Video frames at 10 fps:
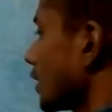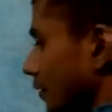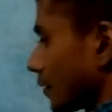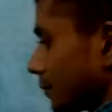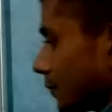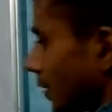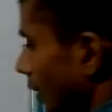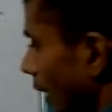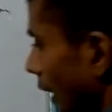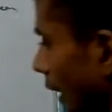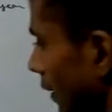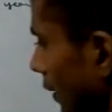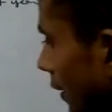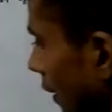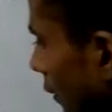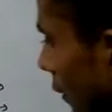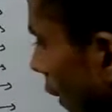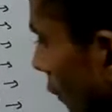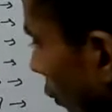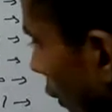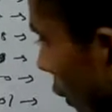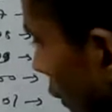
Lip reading: Okay, the first year, and 11th year is